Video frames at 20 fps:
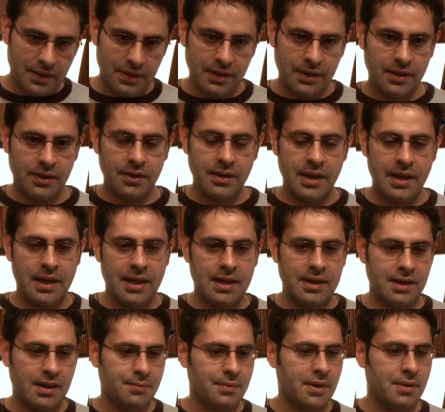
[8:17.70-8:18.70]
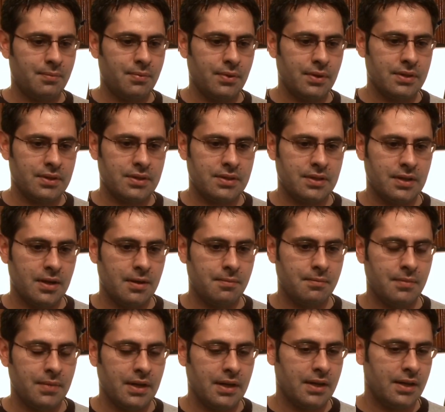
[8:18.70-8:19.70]
here, and I'm going to put
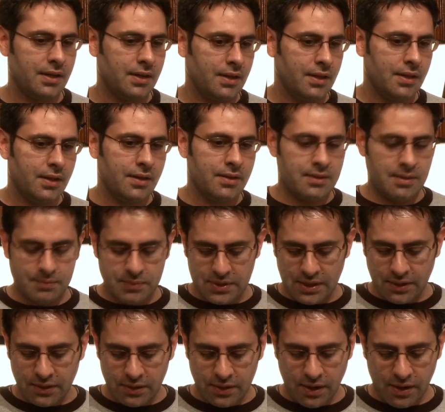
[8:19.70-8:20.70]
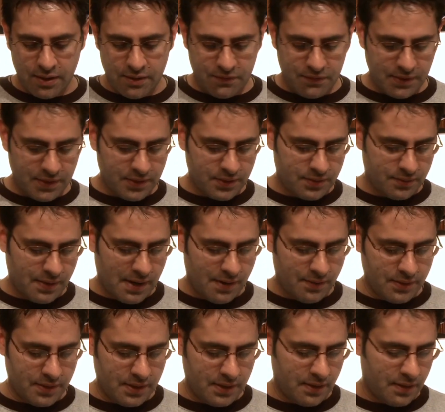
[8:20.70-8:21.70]
some single carded figures
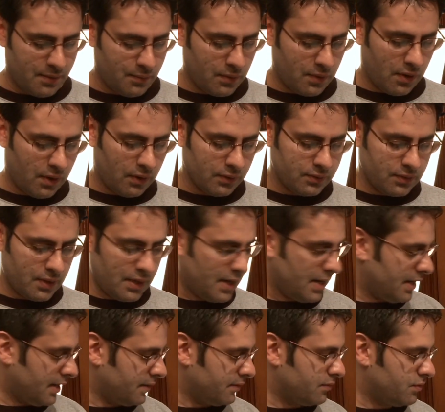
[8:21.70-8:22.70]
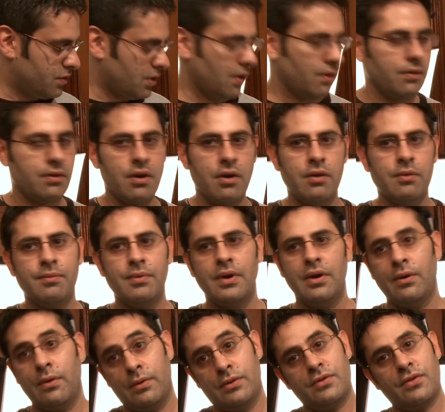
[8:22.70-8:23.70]
around here, and we're alternating Joe
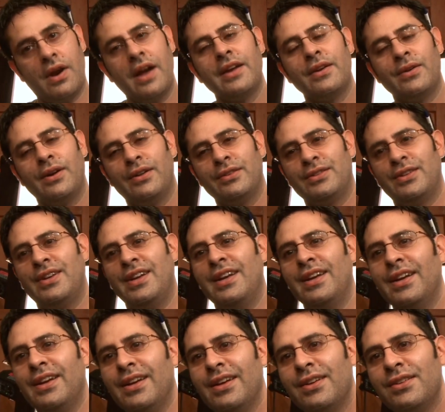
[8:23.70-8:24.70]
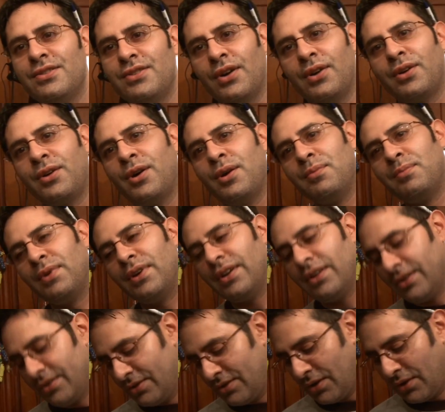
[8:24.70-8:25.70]
Cobra, or trying to alternate Joe
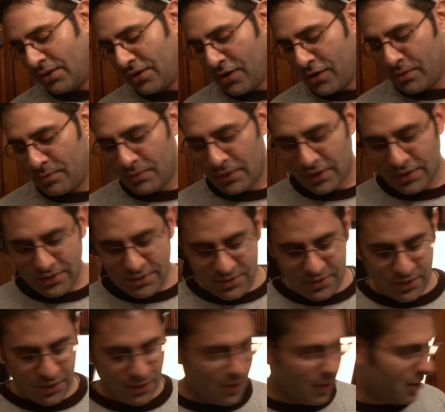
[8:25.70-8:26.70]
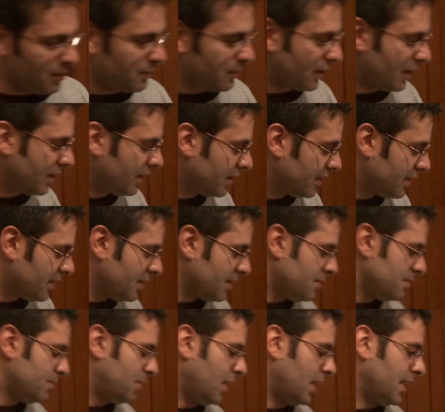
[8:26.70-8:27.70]
Cobra, Joe Cobra, Joe Cobra.
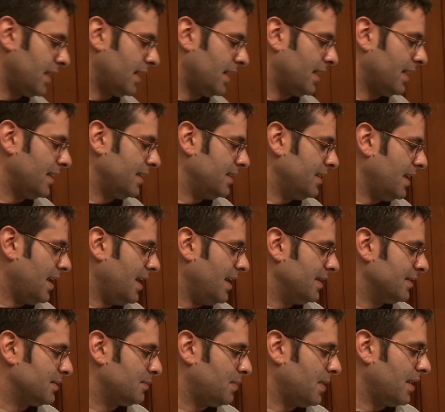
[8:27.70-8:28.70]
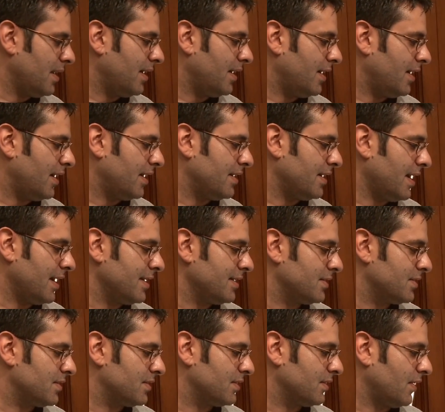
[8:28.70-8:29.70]
But yeah, it's been a
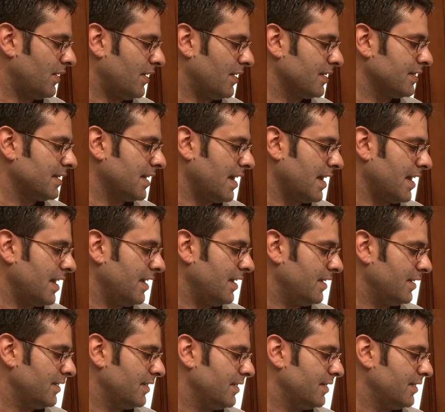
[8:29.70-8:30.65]
nice long day,